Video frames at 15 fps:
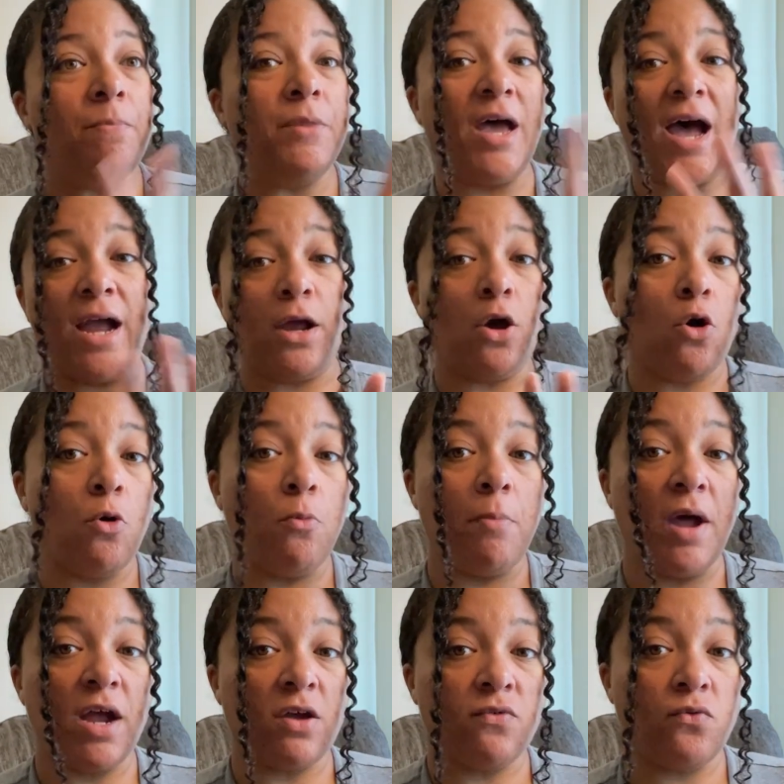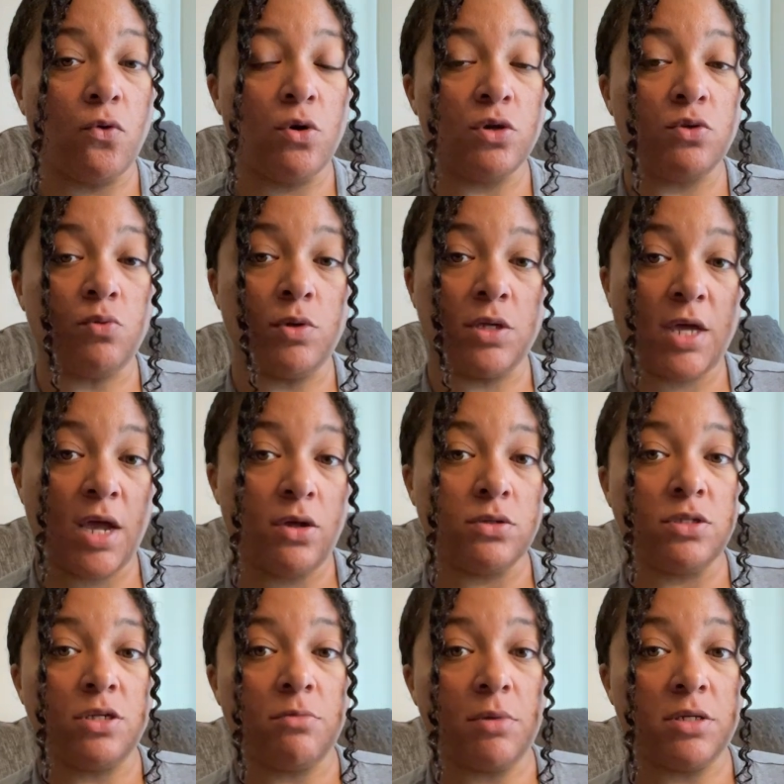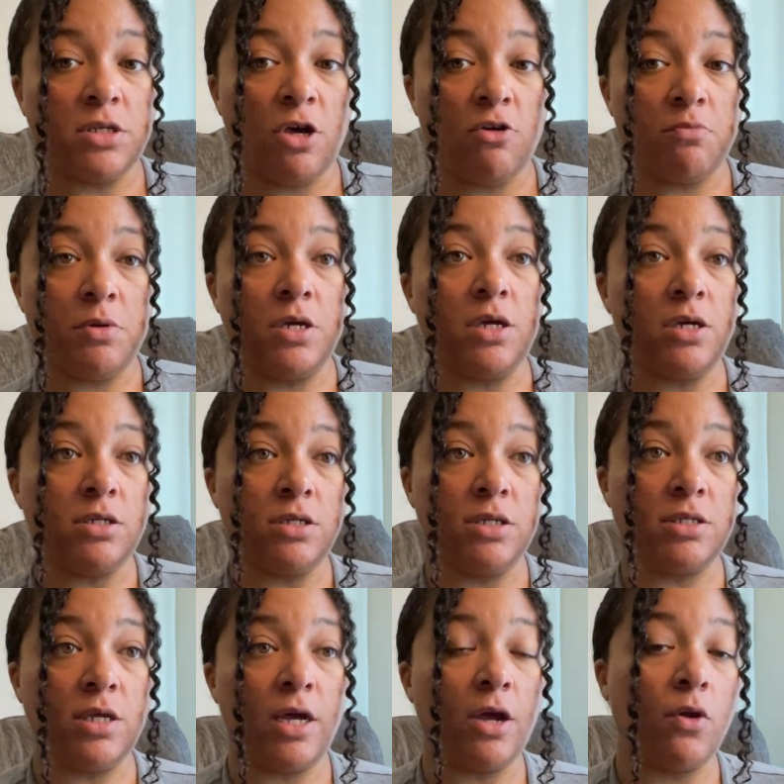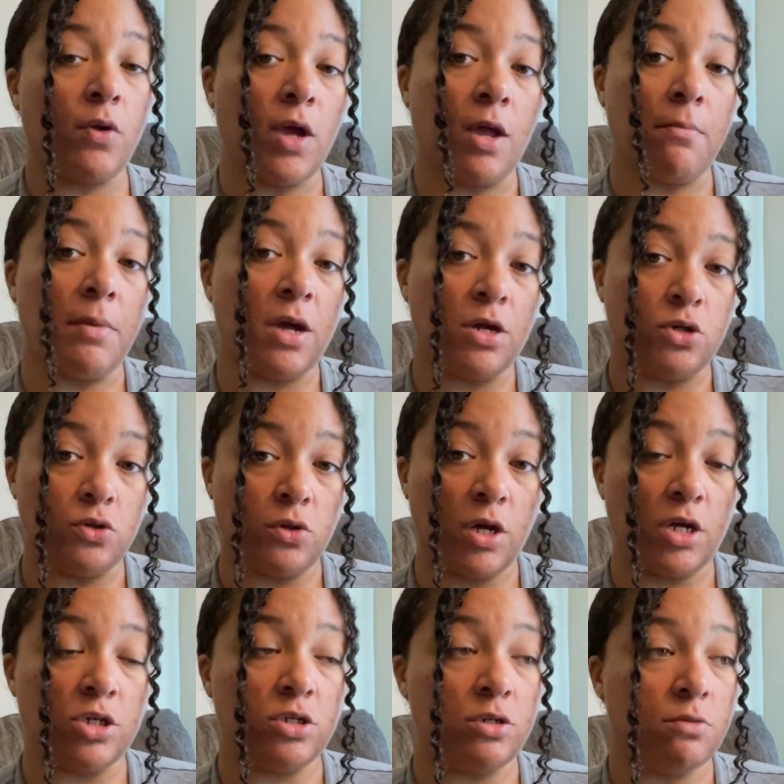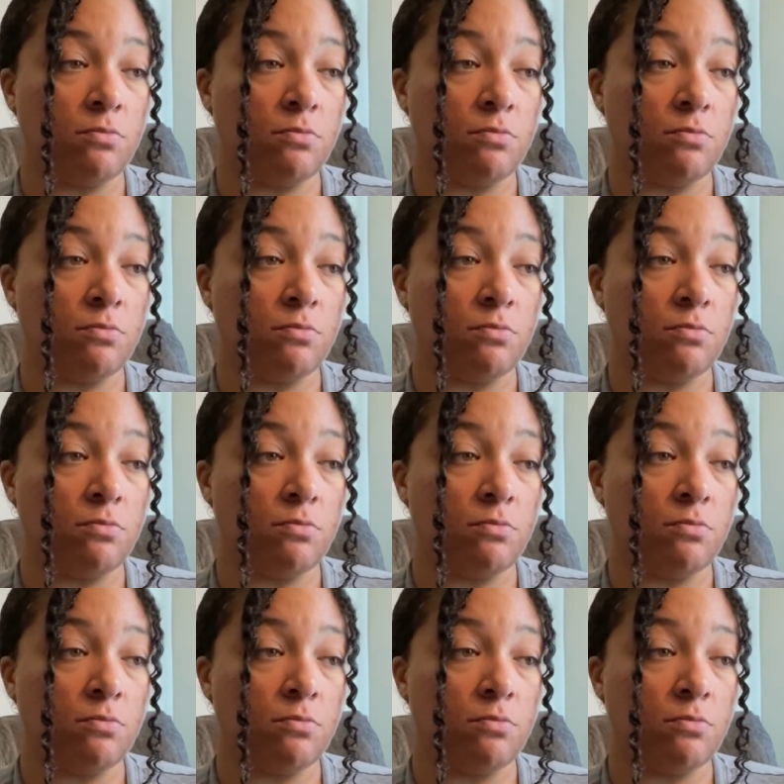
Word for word: I go back and forth with counseling myself because it's like, okay, my education,